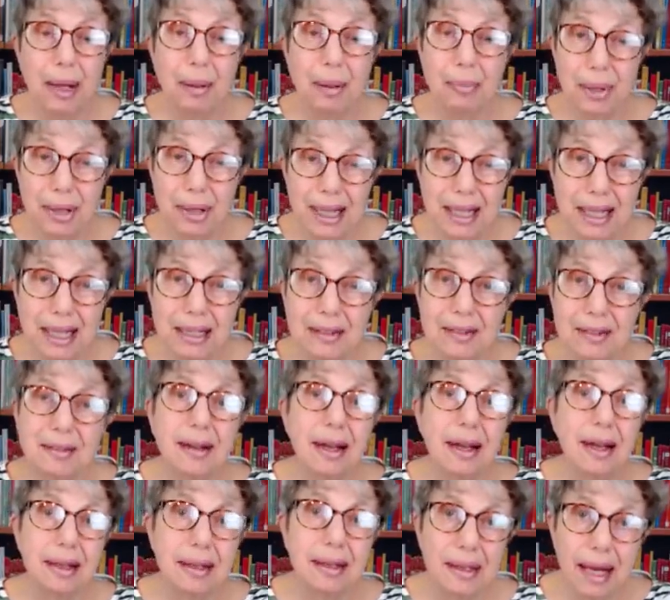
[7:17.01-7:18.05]
Please
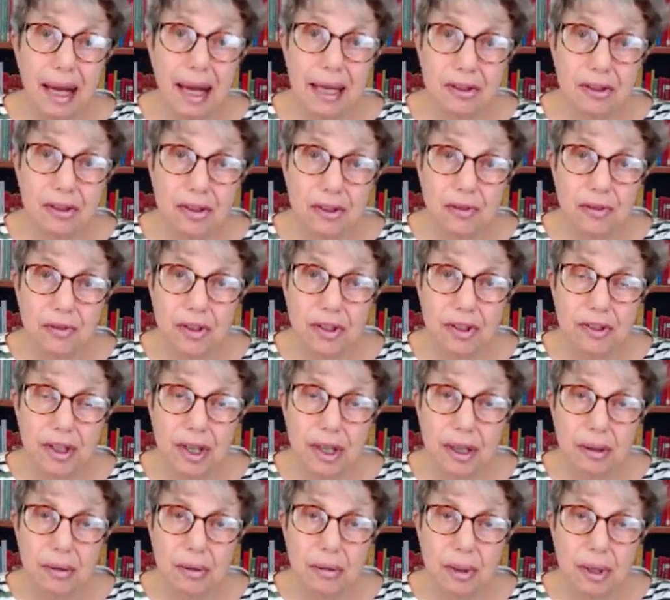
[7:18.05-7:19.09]
like this
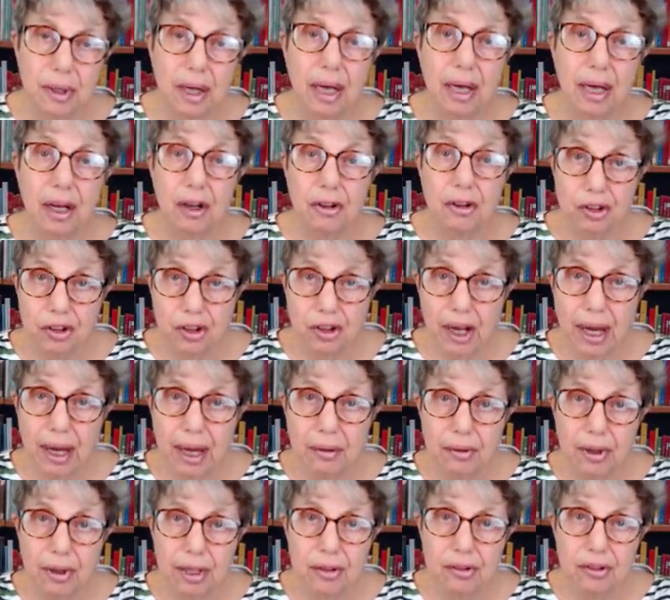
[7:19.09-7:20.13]
video,
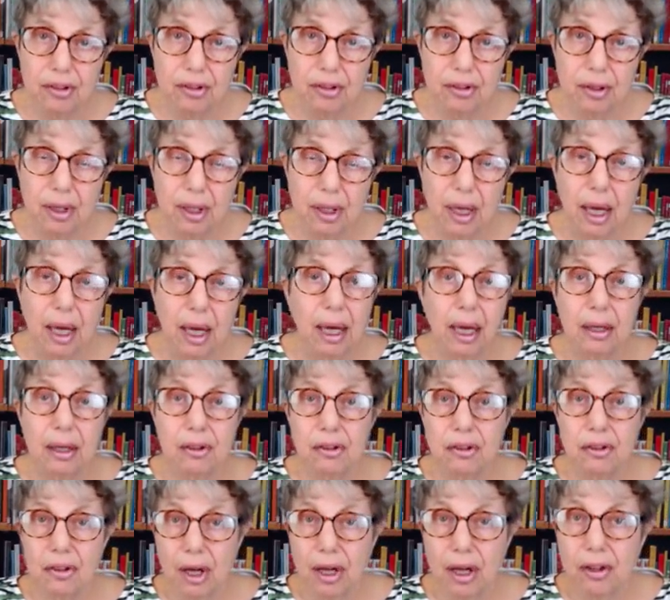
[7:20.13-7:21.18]
share it,
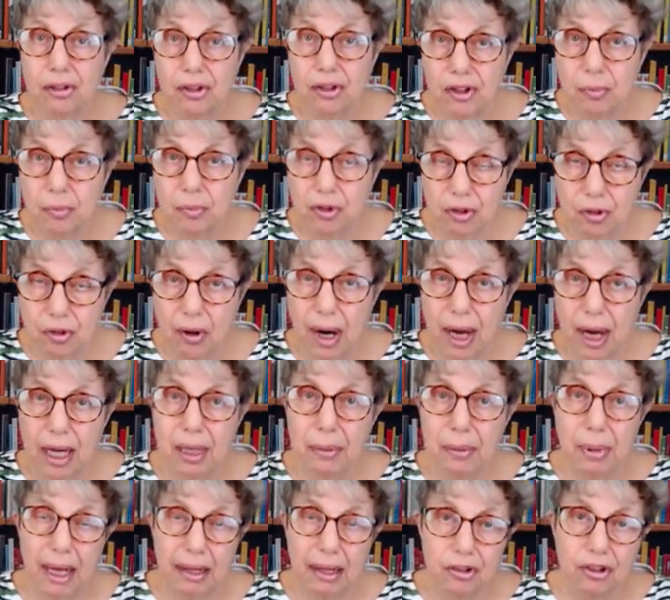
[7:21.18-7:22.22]

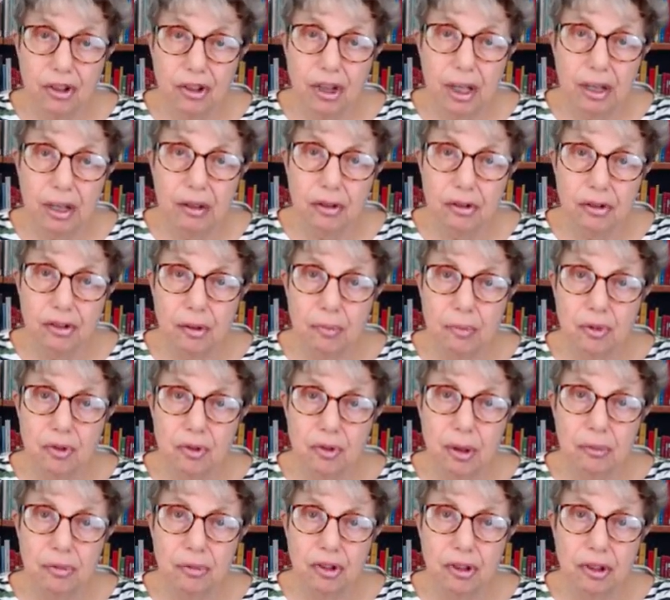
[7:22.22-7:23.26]
subscribe and check your
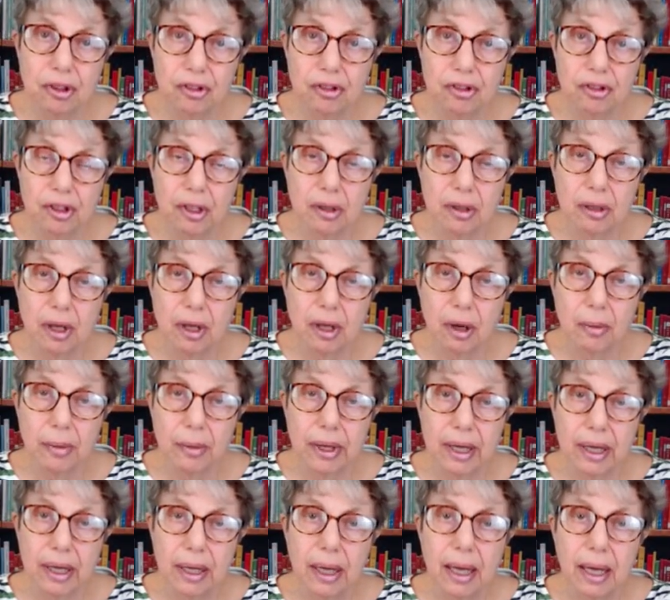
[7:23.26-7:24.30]
subscription is still
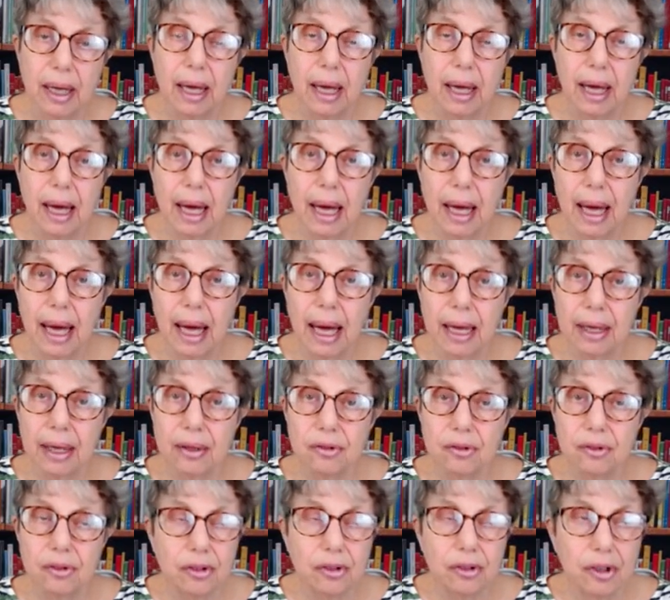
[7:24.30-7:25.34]
going,
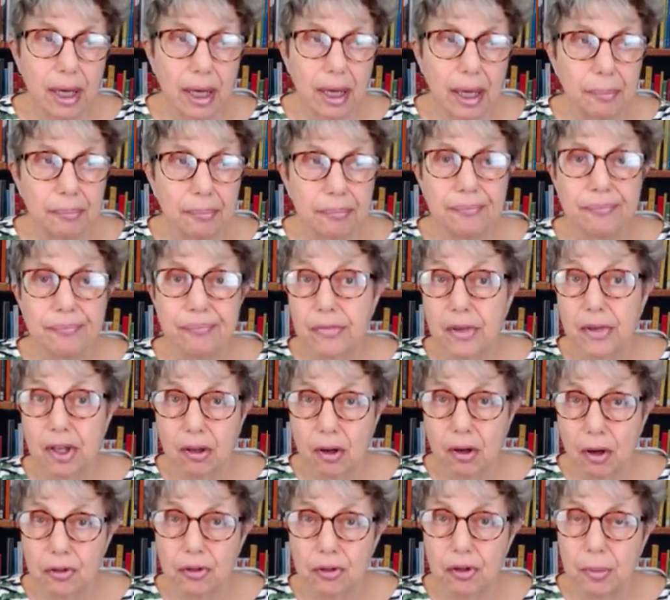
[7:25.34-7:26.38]
and
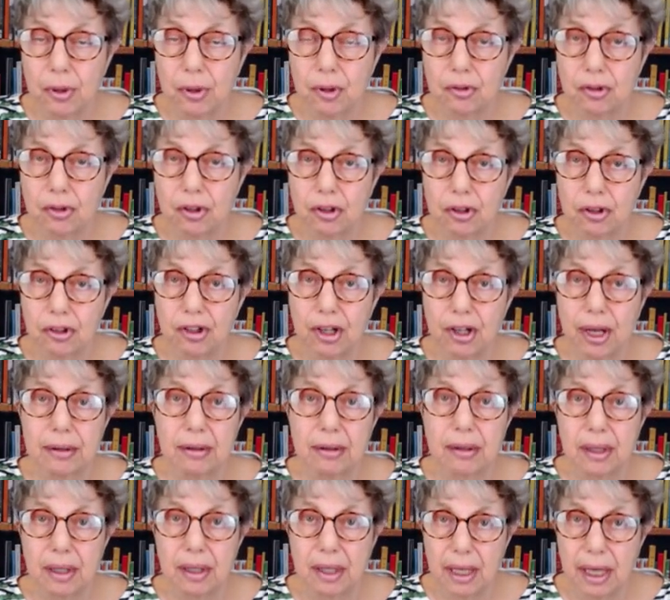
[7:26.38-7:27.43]
contribute to the
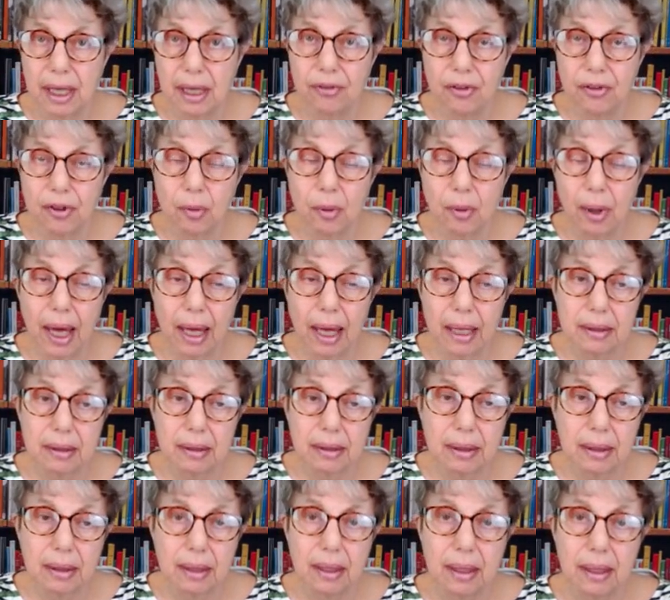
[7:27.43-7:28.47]
channel if you can.
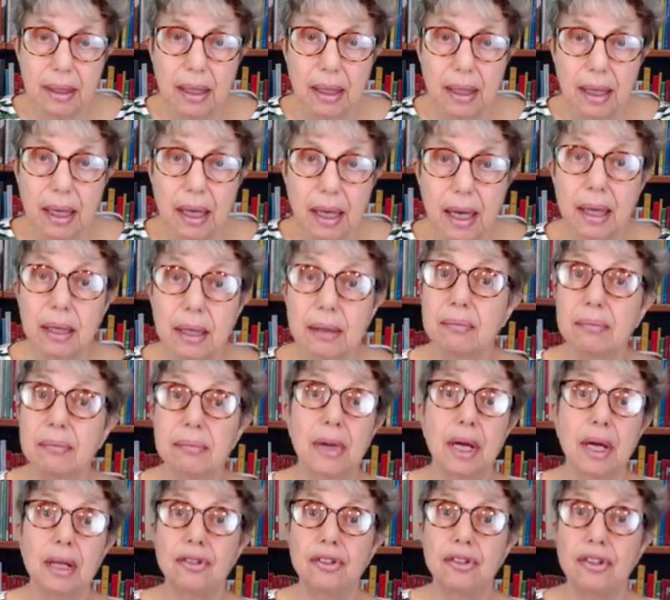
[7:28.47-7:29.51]

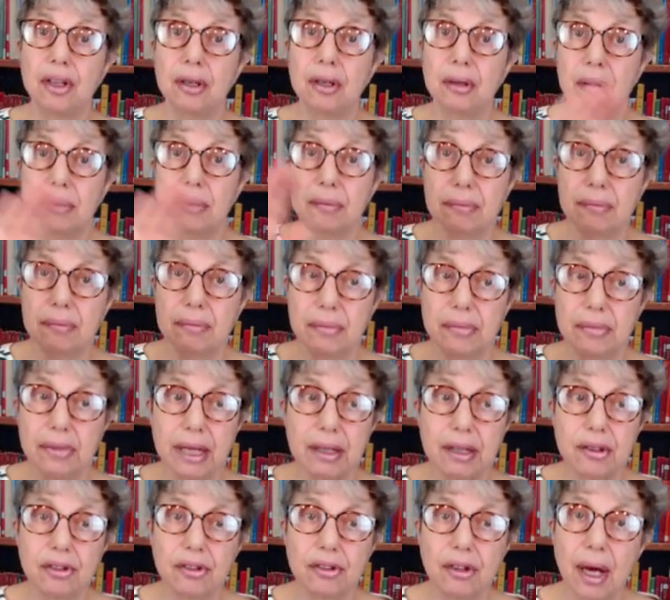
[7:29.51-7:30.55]
Until
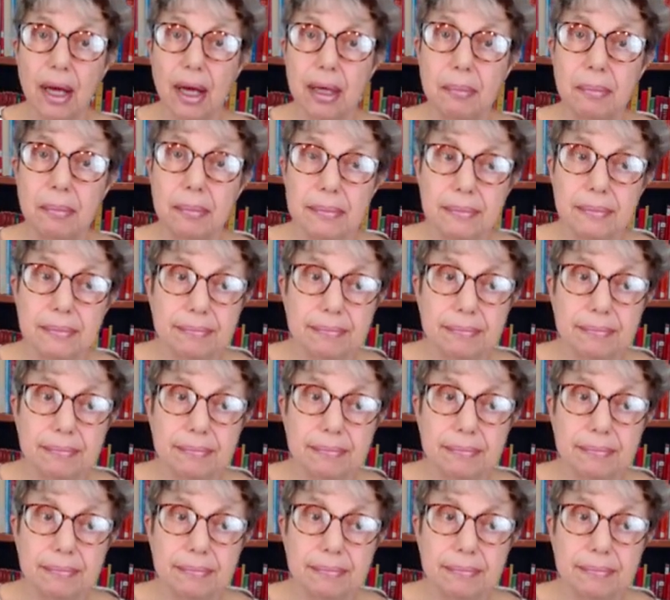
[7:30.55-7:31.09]
next time.